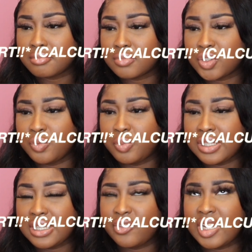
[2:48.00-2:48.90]
So you've been in
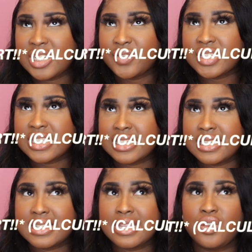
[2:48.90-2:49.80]
a relationship for six
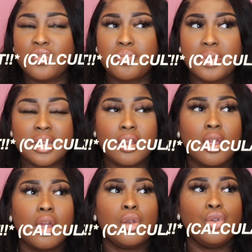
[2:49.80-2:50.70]
years, then you've been
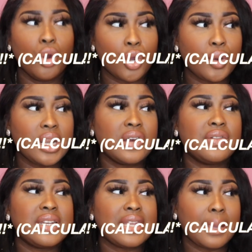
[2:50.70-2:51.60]
not going out
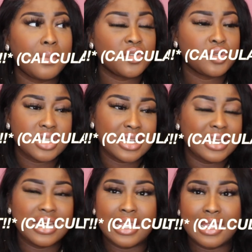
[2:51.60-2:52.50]
for nine months, which is like
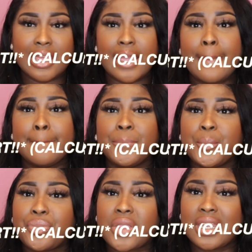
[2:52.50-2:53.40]
nearly a year.
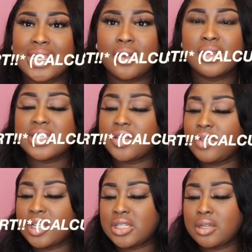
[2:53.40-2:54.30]
And now he's in a
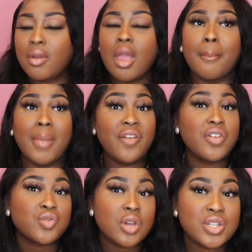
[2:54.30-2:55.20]
relationship. My
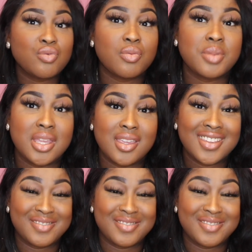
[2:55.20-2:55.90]
first question would be,